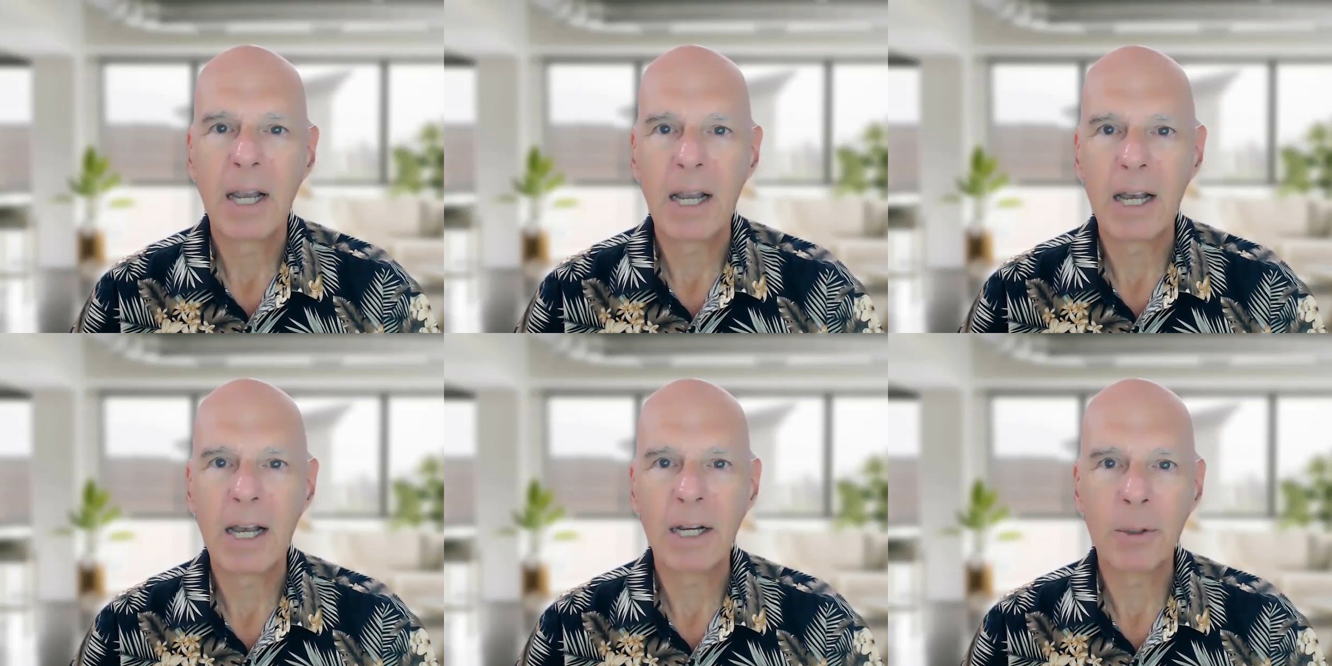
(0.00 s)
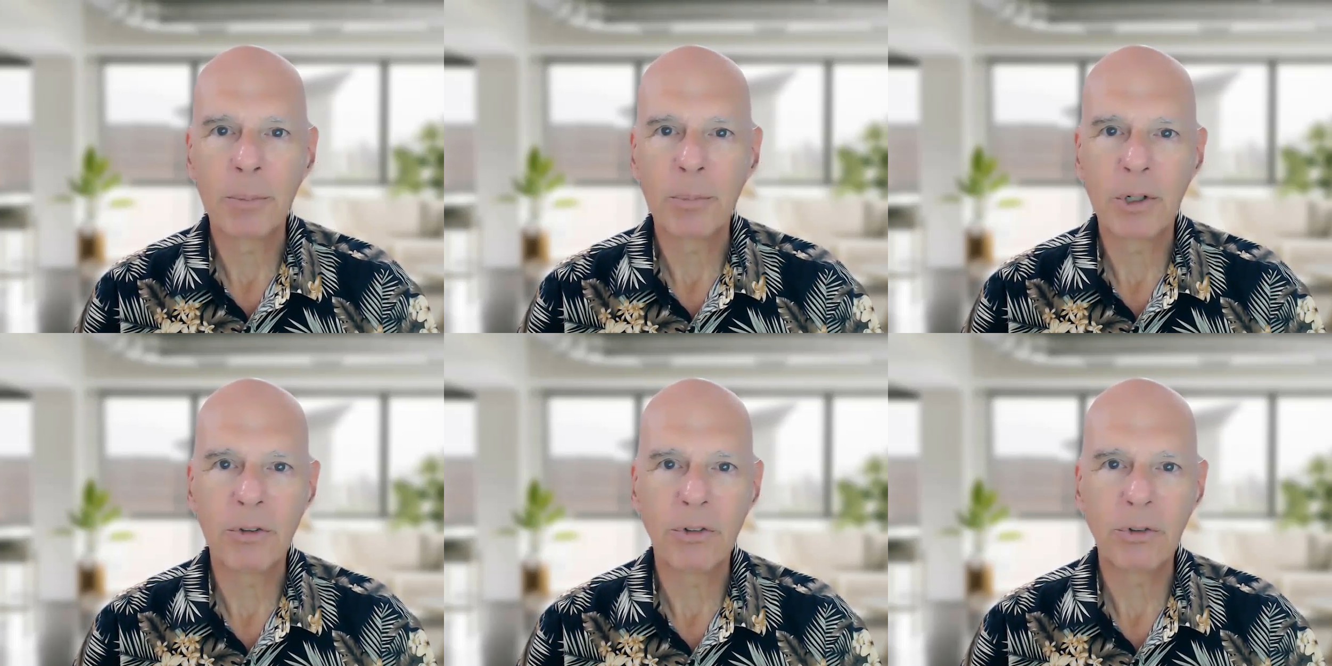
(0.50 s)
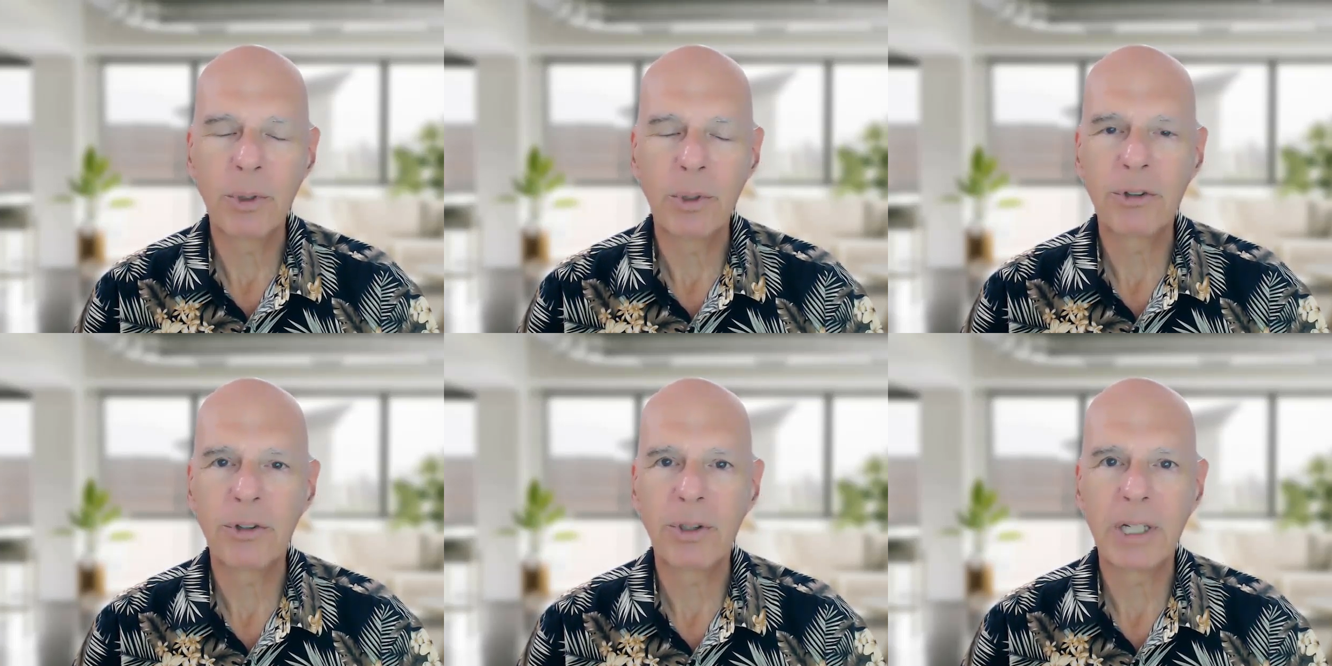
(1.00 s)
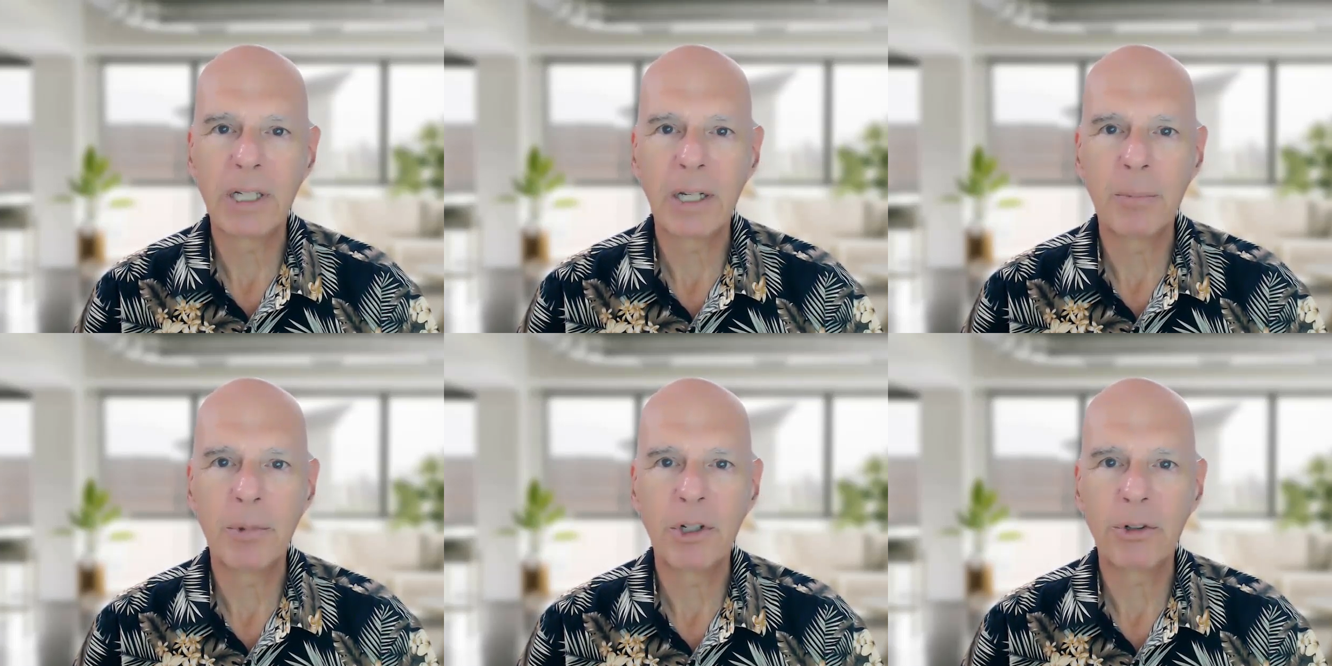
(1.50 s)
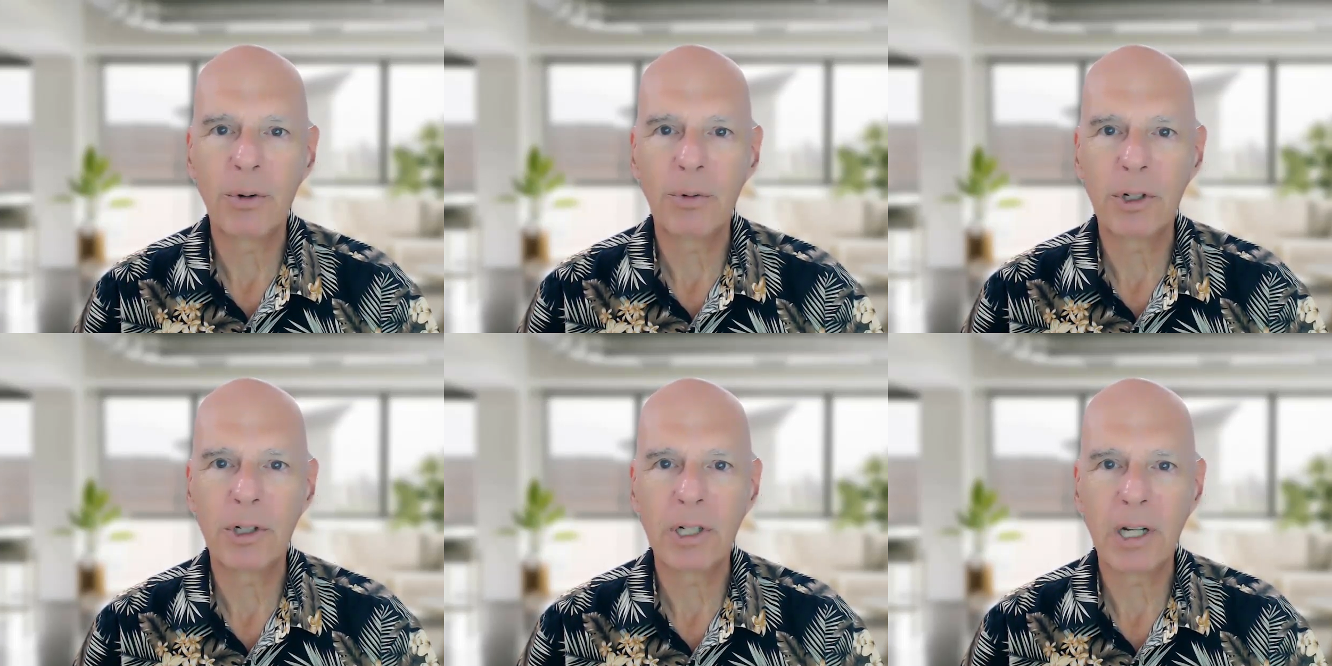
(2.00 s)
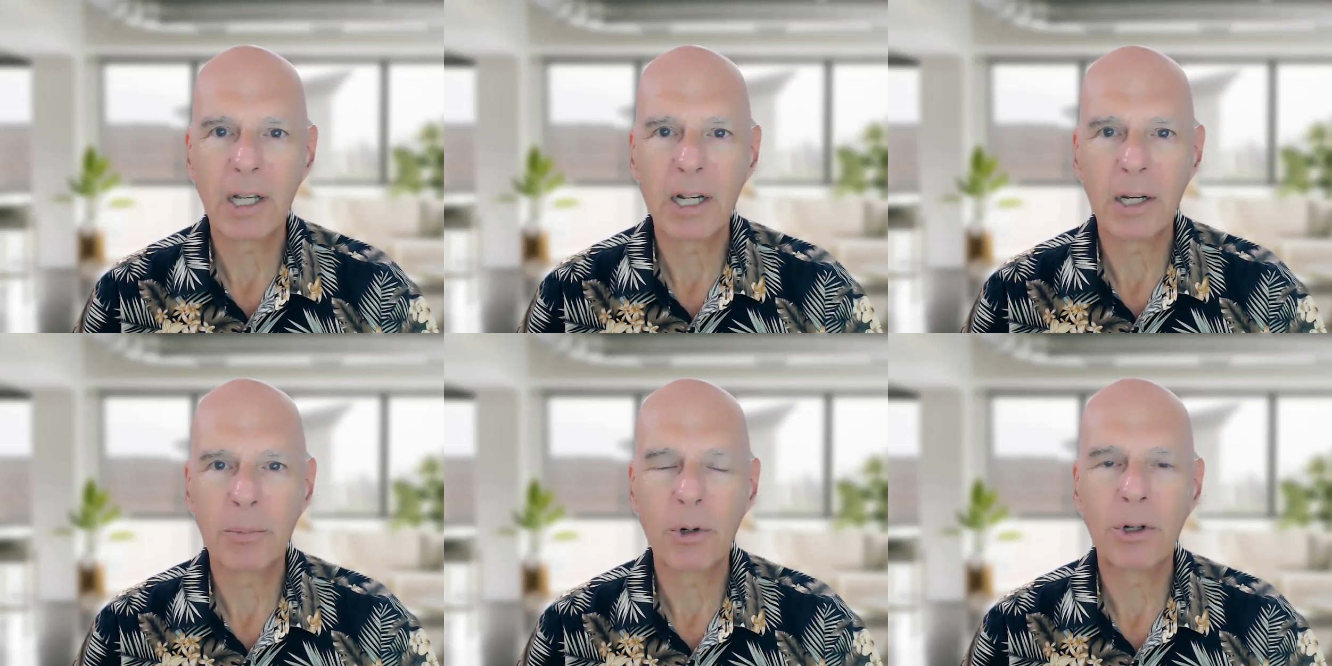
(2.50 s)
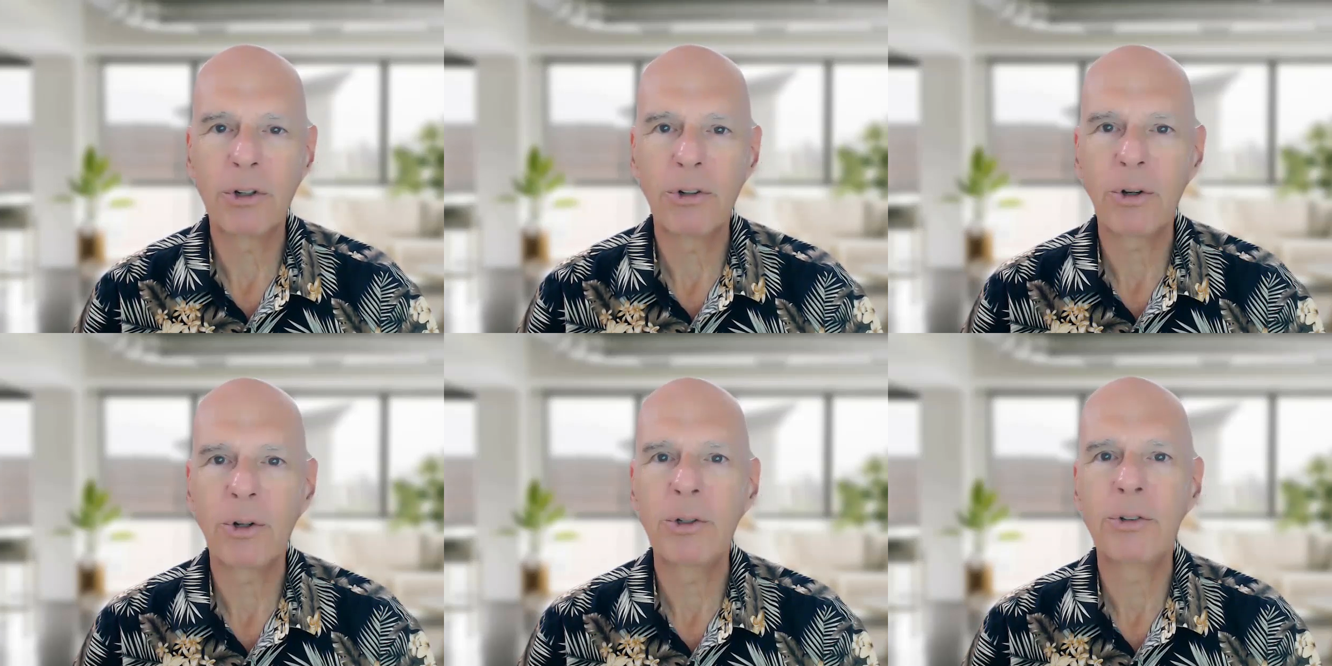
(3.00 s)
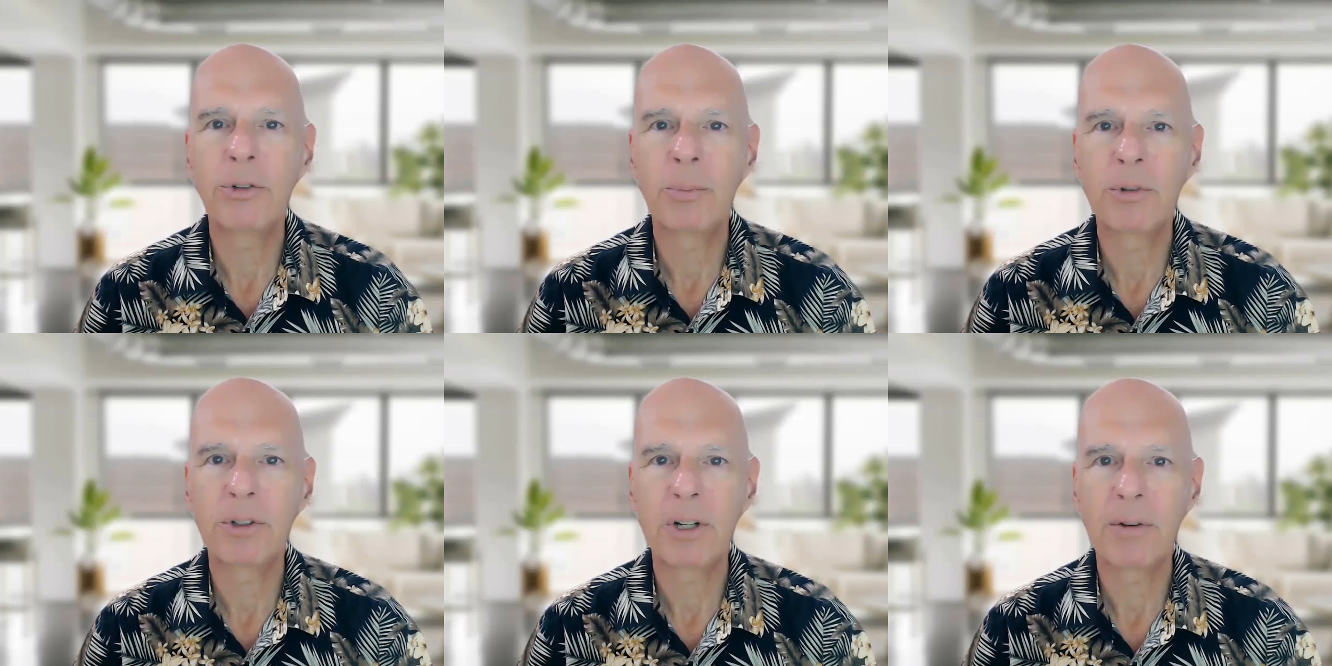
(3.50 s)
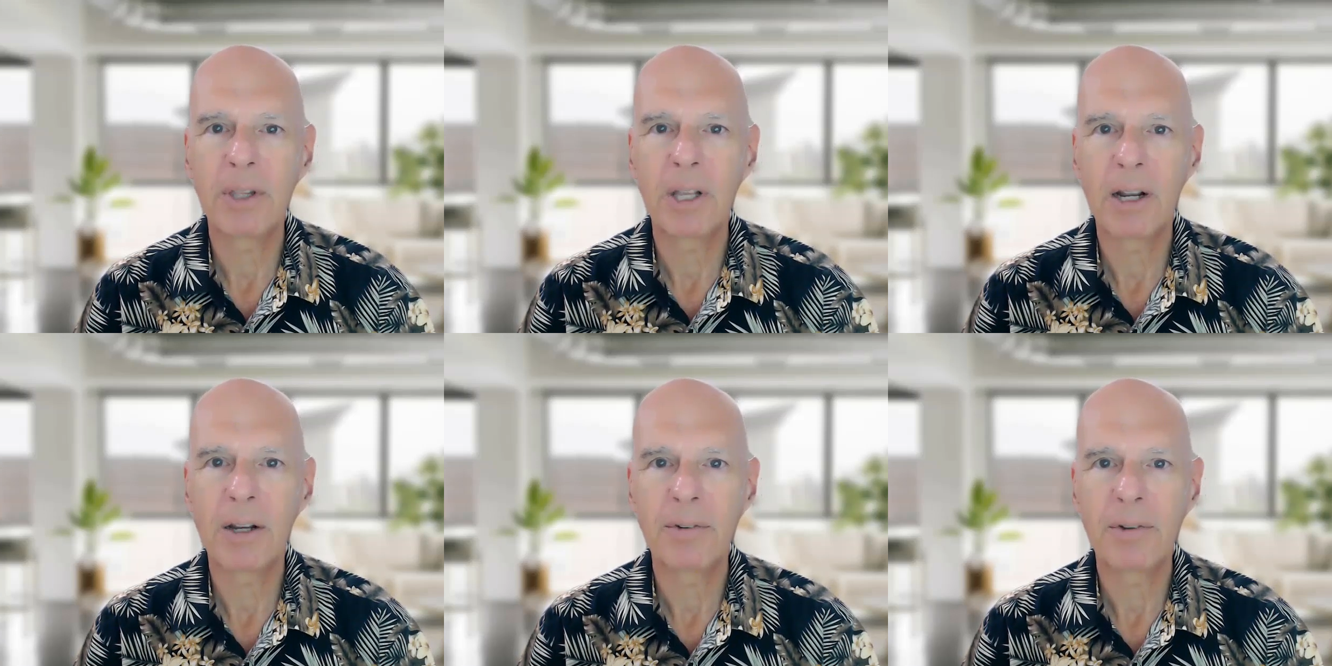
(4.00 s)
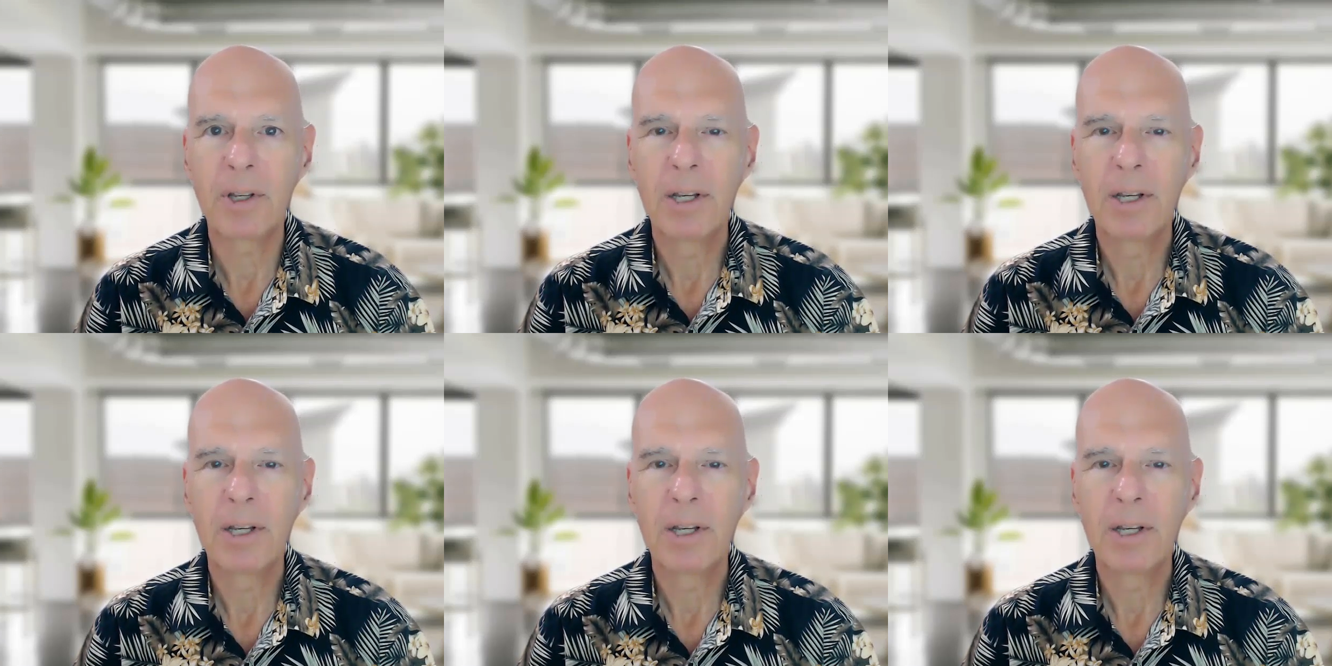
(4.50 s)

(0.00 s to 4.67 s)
and I'm going to switch the image over and I'm going to show you some stuff that I've